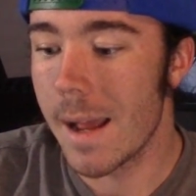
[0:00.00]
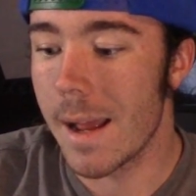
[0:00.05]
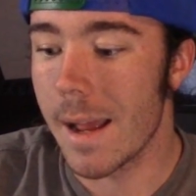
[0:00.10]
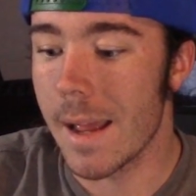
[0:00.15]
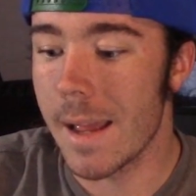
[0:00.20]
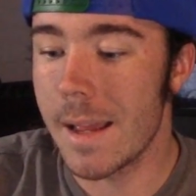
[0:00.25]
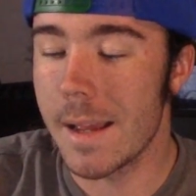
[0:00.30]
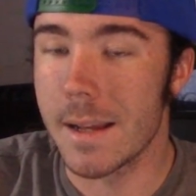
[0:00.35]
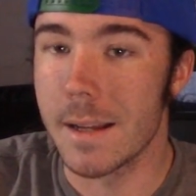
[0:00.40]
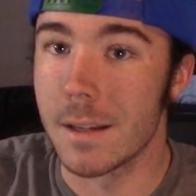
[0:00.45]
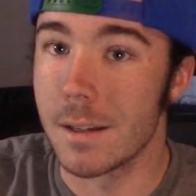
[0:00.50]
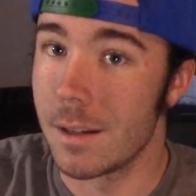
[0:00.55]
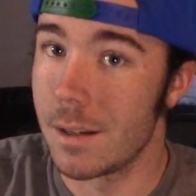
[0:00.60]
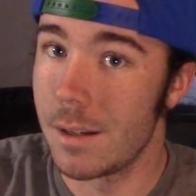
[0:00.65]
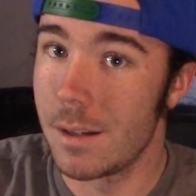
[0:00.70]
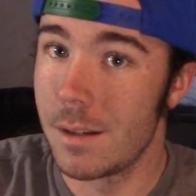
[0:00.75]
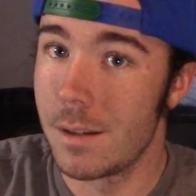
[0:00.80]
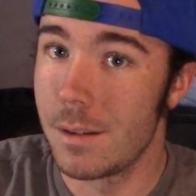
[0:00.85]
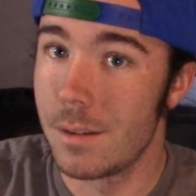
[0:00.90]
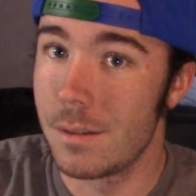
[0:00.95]
And
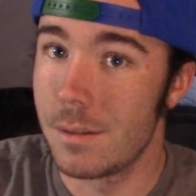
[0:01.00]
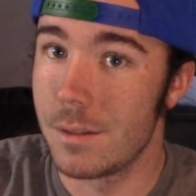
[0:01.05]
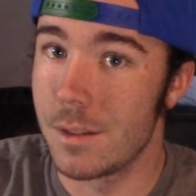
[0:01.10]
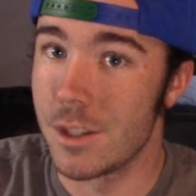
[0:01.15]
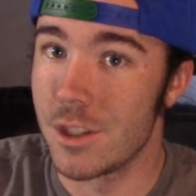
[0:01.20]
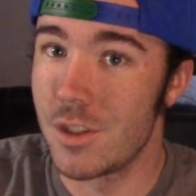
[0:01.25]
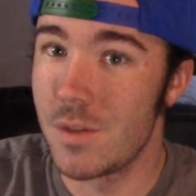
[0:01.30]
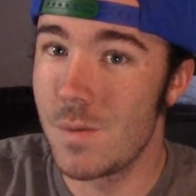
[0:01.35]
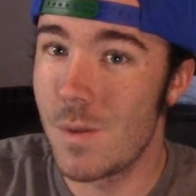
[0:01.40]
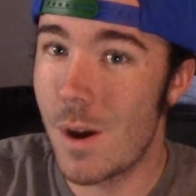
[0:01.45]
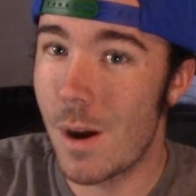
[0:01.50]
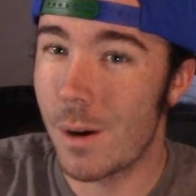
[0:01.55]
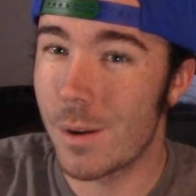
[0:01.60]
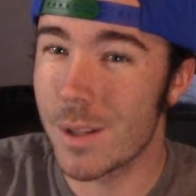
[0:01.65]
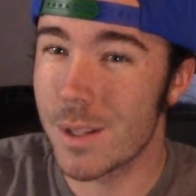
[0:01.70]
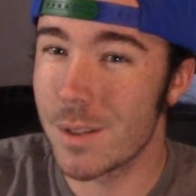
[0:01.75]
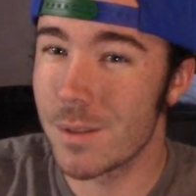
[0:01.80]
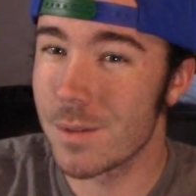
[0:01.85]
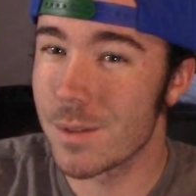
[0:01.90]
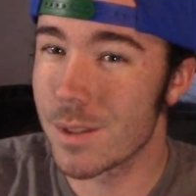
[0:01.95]
did you know
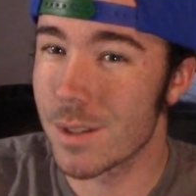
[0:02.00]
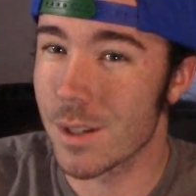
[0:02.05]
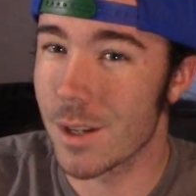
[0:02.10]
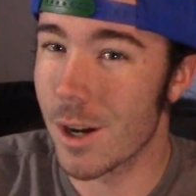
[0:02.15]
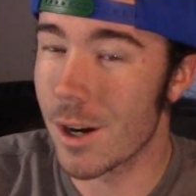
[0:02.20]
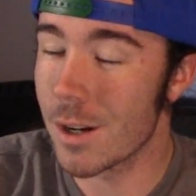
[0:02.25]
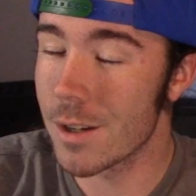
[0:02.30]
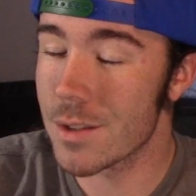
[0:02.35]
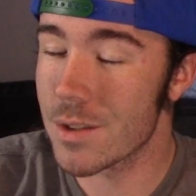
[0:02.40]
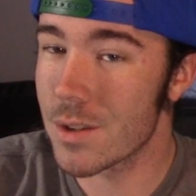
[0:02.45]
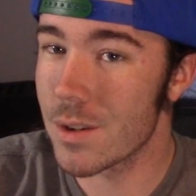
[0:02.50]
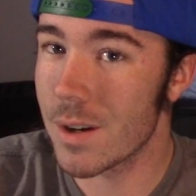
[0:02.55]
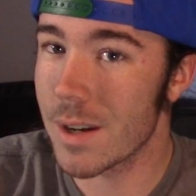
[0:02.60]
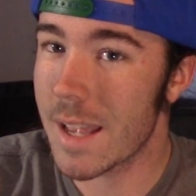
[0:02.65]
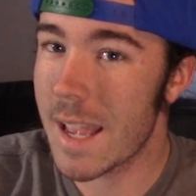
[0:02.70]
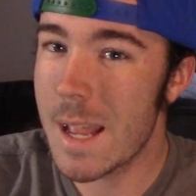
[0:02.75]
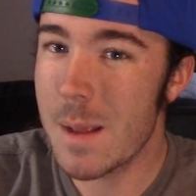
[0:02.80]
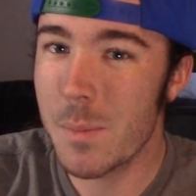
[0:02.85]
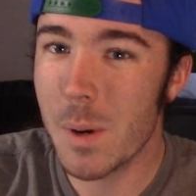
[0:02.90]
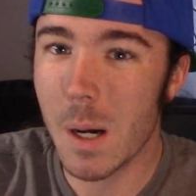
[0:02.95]
that there was a
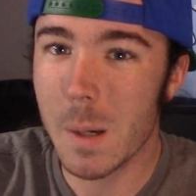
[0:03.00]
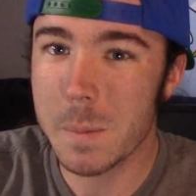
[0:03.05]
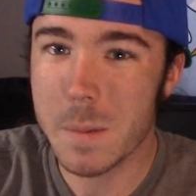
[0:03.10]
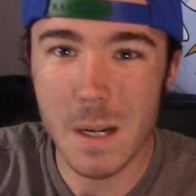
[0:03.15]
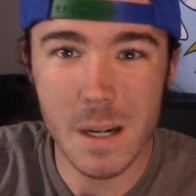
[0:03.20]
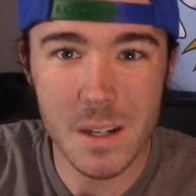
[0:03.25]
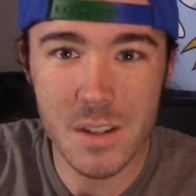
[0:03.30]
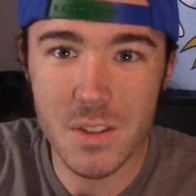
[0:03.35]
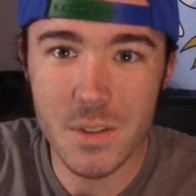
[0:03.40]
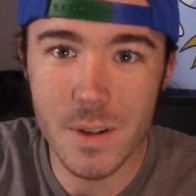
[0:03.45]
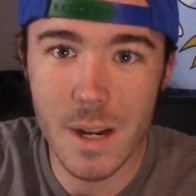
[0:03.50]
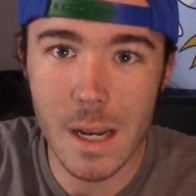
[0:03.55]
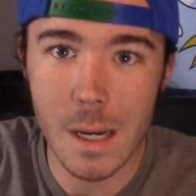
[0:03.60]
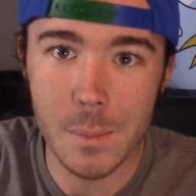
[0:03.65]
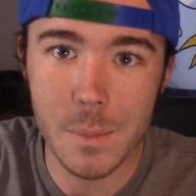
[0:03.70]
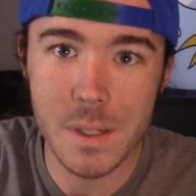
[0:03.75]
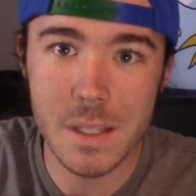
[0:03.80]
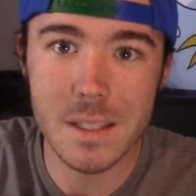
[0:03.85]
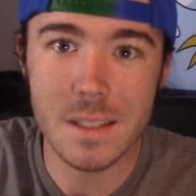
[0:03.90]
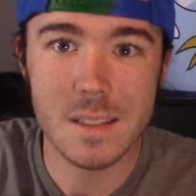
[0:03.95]
K-pop concert
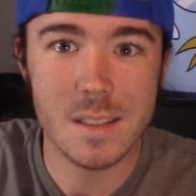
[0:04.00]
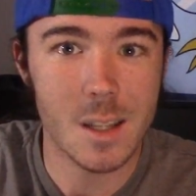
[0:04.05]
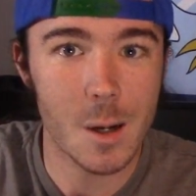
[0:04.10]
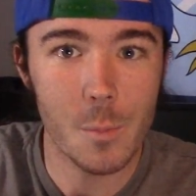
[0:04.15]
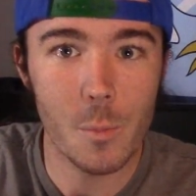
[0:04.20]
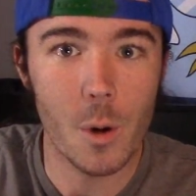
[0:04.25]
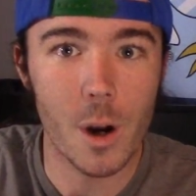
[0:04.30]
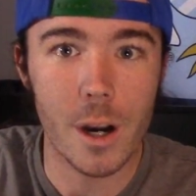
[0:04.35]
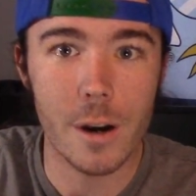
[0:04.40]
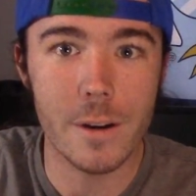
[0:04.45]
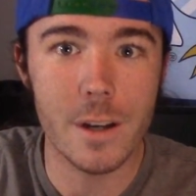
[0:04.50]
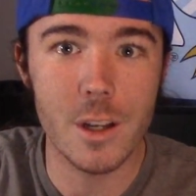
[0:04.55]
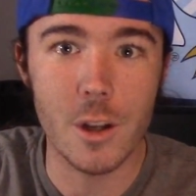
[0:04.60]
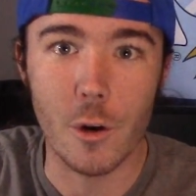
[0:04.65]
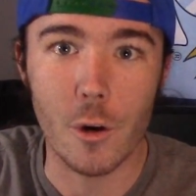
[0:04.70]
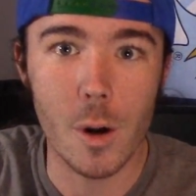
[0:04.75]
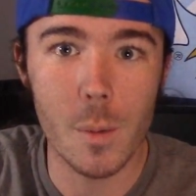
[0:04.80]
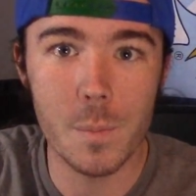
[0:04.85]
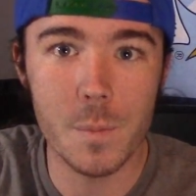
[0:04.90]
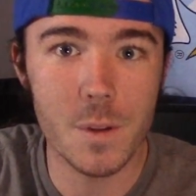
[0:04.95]
happening somewhere in
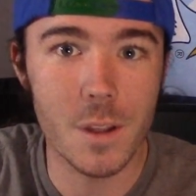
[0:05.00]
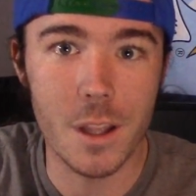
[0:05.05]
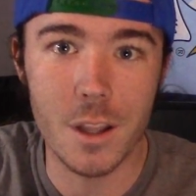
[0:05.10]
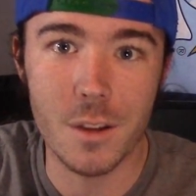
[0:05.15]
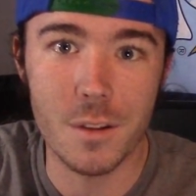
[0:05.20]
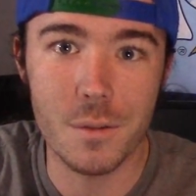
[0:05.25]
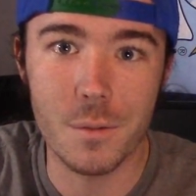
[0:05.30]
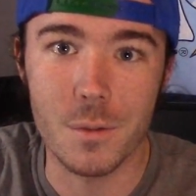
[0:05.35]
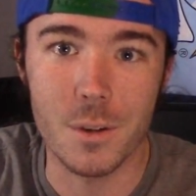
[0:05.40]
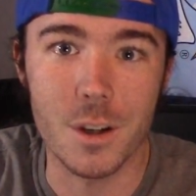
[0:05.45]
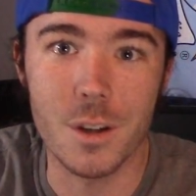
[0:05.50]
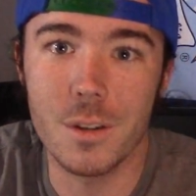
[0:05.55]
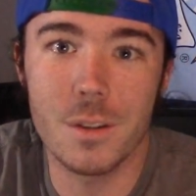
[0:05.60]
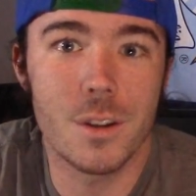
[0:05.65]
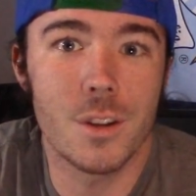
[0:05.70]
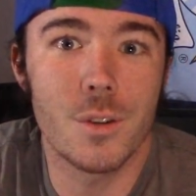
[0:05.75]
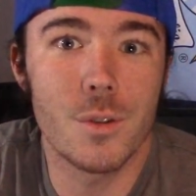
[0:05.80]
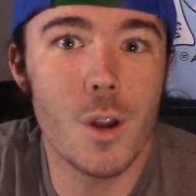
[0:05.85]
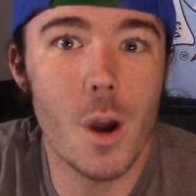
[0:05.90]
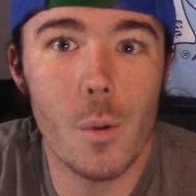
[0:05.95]
Europe? Do
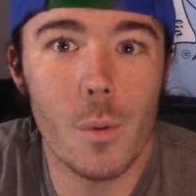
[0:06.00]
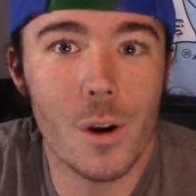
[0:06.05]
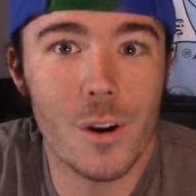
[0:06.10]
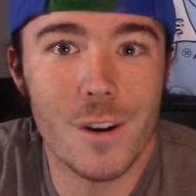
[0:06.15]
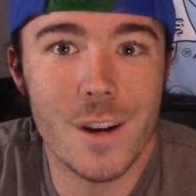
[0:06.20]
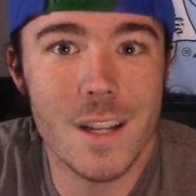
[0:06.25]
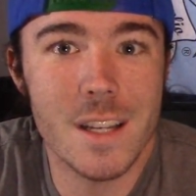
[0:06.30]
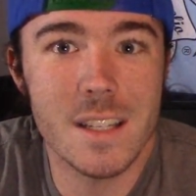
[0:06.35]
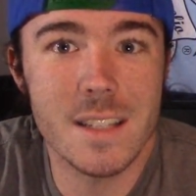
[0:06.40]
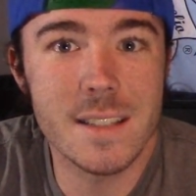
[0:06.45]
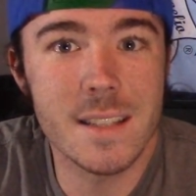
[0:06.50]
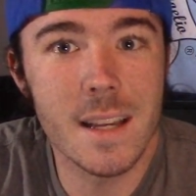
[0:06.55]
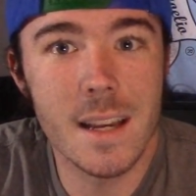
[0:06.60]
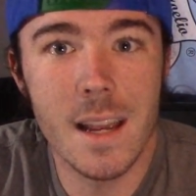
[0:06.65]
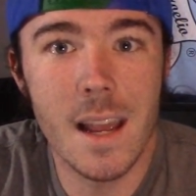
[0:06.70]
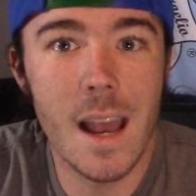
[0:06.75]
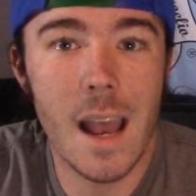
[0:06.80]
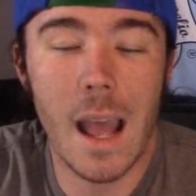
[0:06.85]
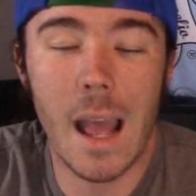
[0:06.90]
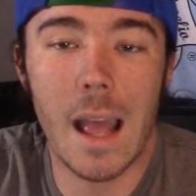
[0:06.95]
you know where it is?
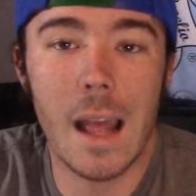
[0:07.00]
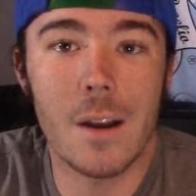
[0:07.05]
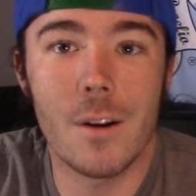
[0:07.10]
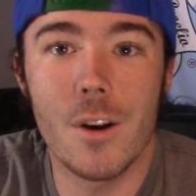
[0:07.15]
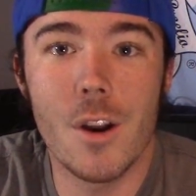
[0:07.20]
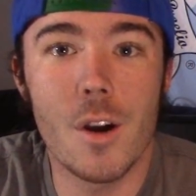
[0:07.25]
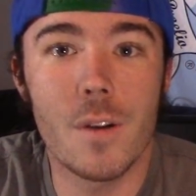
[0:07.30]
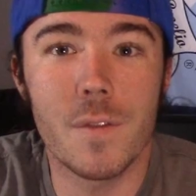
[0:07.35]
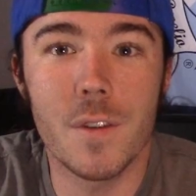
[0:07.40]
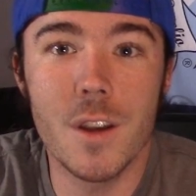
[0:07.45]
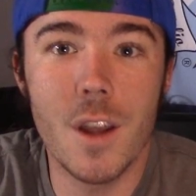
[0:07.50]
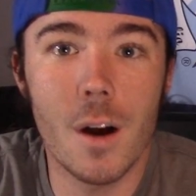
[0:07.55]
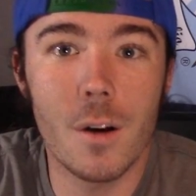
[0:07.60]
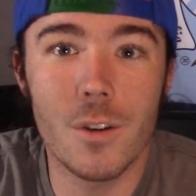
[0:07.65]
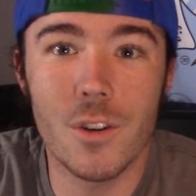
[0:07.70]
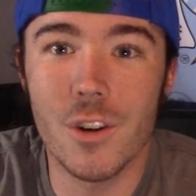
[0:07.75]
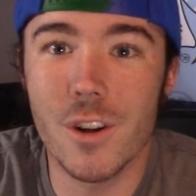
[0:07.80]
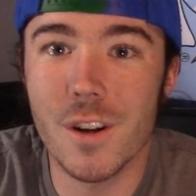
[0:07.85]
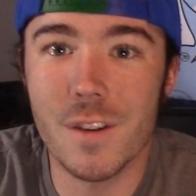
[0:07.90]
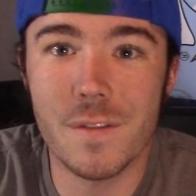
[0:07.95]
I don't know. If you
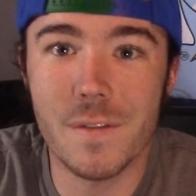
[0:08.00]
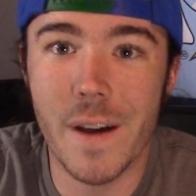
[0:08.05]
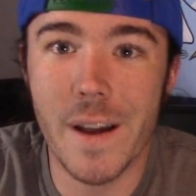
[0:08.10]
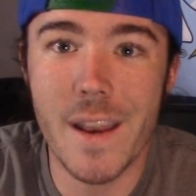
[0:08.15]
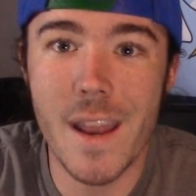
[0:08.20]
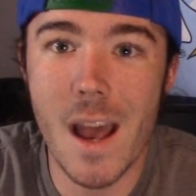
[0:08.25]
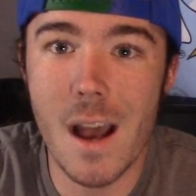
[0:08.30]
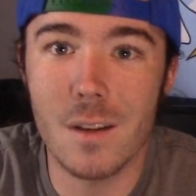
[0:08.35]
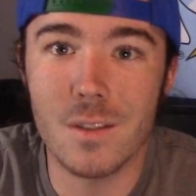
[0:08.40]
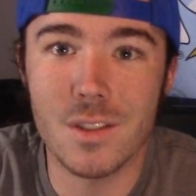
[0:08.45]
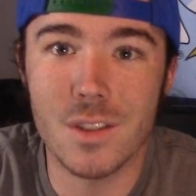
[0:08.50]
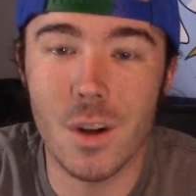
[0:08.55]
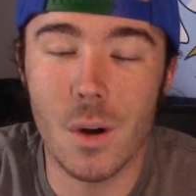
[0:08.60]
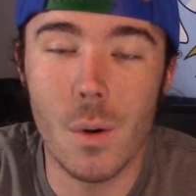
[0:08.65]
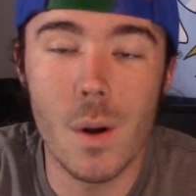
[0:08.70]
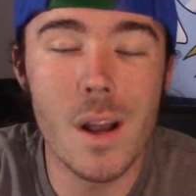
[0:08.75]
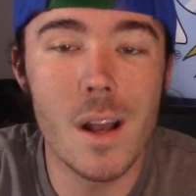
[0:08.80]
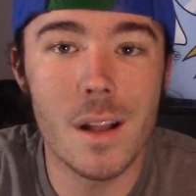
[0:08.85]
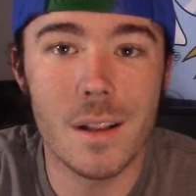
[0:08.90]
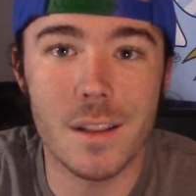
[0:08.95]
don't, you're going to find out. So
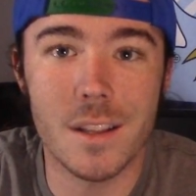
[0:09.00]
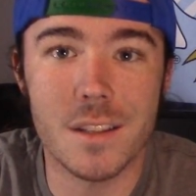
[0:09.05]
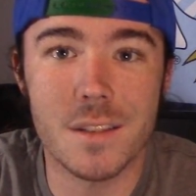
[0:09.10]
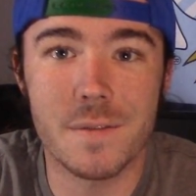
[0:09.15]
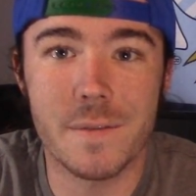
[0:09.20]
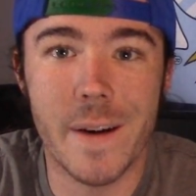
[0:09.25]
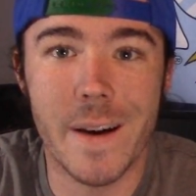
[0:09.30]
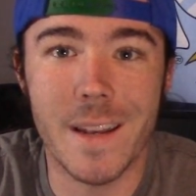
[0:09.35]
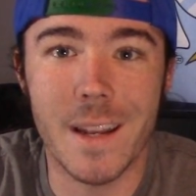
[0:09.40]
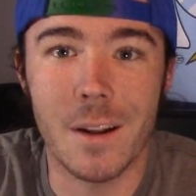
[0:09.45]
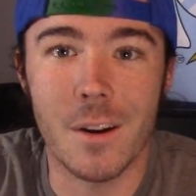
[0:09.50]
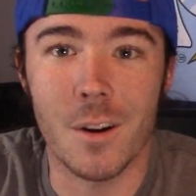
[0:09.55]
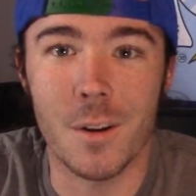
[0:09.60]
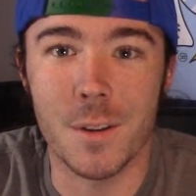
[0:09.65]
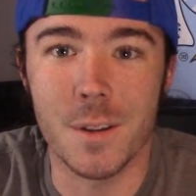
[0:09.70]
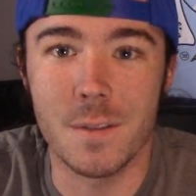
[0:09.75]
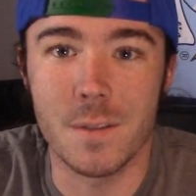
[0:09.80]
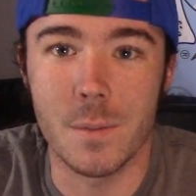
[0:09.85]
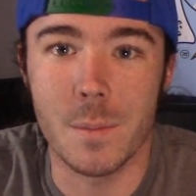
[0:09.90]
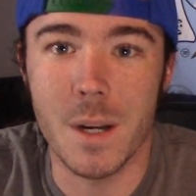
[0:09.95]
let's find out all
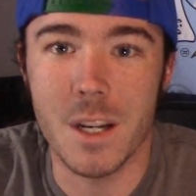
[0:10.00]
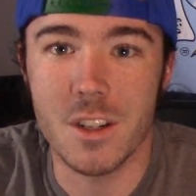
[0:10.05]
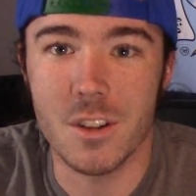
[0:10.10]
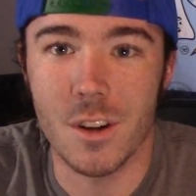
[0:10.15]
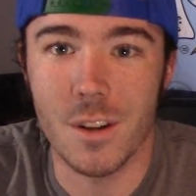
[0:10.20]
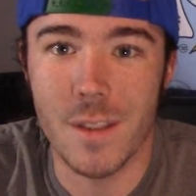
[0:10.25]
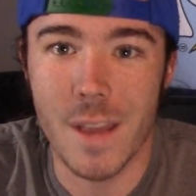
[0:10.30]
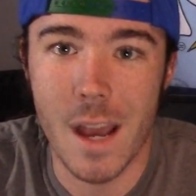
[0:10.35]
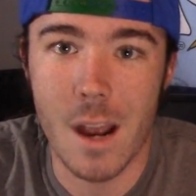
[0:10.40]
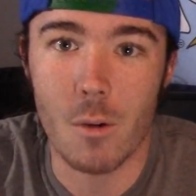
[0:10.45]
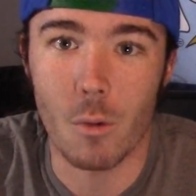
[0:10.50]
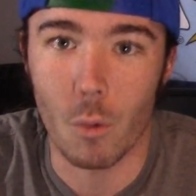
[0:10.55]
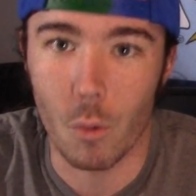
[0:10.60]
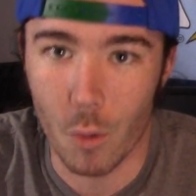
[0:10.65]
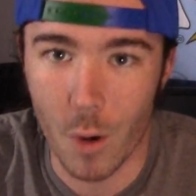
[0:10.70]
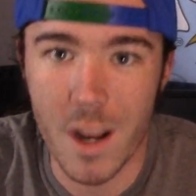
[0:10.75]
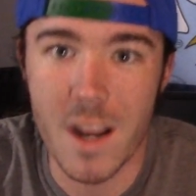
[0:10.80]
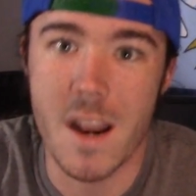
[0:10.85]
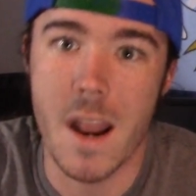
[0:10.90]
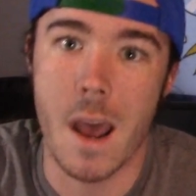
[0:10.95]
the information on that
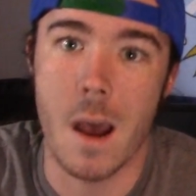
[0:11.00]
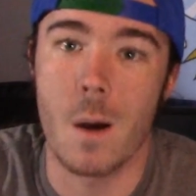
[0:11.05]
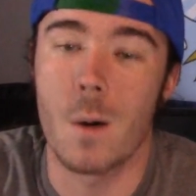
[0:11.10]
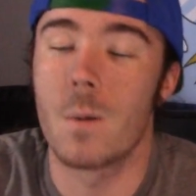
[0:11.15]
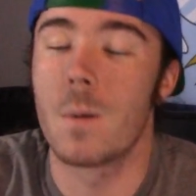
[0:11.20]
right now.